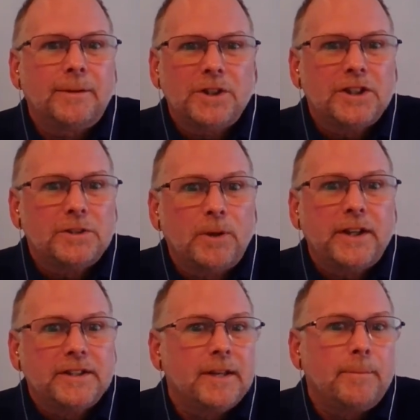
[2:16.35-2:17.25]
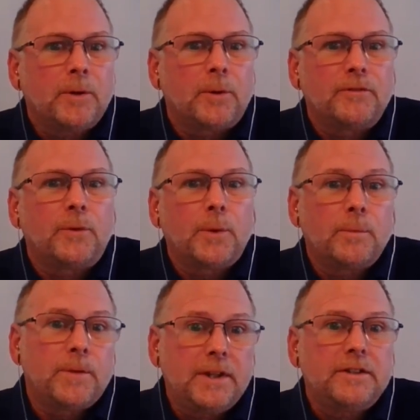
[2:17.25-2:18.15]
which is pretty typical
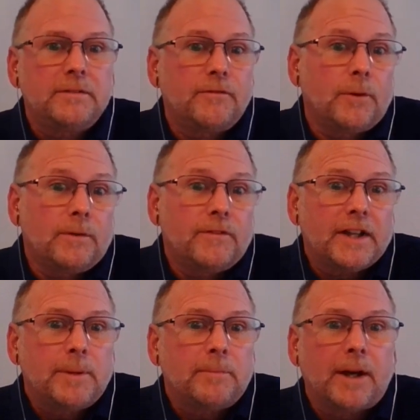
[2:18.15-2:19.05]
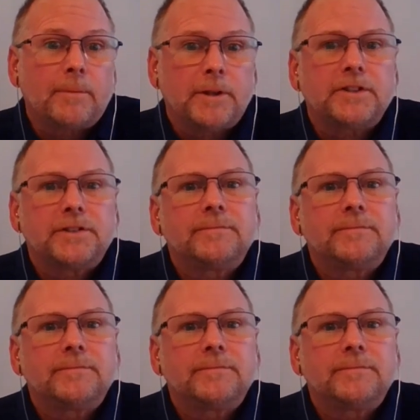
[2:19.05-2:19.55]
for these for investment properties.